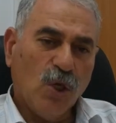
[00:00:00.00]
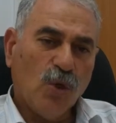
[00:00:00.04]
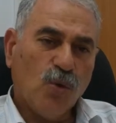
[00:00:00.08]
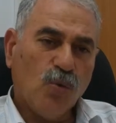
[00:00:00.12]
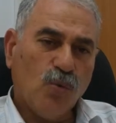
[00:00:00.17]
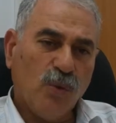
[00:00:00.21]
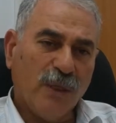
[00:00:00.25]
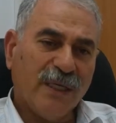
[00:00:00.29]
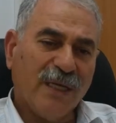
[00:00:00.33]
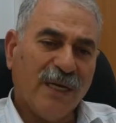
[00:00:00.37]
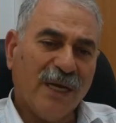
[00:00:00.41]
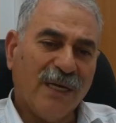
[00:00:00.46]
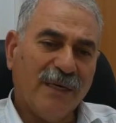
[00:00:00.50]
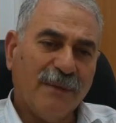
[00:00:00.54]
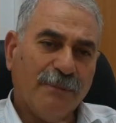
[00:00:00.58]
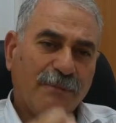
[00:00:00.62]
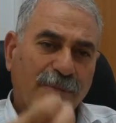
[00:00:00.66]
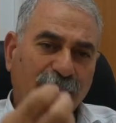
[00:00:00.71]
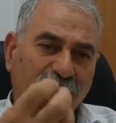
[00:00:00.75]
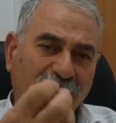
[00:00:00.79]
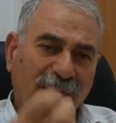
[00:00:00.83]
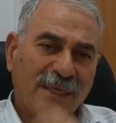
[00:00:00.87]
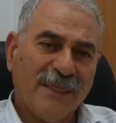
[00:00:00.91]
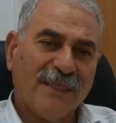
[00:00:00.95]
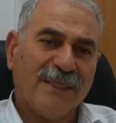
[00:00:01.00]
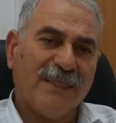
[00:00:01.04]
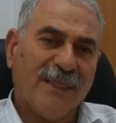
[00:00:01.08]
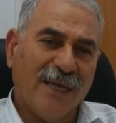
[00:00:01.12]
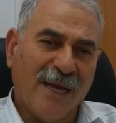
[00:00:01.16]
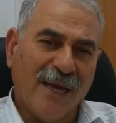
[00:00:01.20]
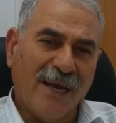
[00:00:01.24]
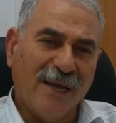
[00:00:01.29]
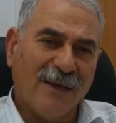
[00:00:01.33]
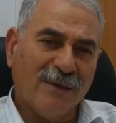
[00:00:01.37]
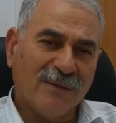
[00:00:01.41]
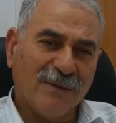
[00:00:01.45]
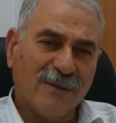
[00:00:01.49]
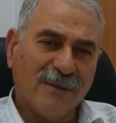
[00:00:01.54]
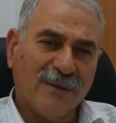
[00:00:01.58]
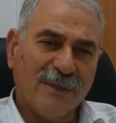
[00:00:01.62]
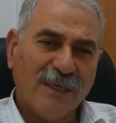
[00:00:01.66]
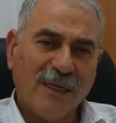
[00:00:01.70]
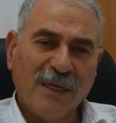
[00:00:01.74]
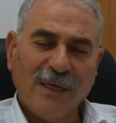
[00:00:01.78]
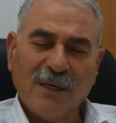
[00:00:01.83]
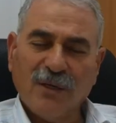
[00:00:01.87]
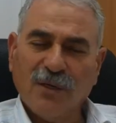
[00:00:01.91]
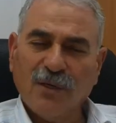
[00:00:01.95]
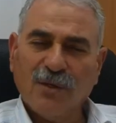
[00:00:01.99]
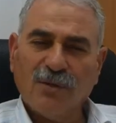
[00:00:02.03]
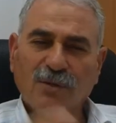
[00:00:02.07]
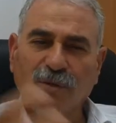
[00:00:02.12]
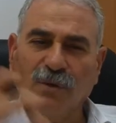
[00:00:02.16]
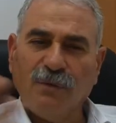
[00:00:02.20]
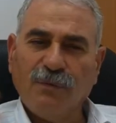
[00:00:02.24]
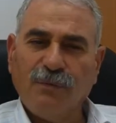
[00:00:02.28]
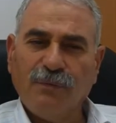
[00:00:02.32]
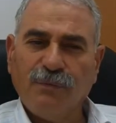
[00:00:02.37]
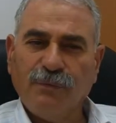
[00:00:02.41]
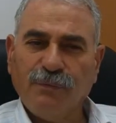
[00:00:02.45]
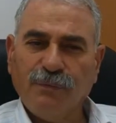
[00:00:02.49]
we can break down a lot of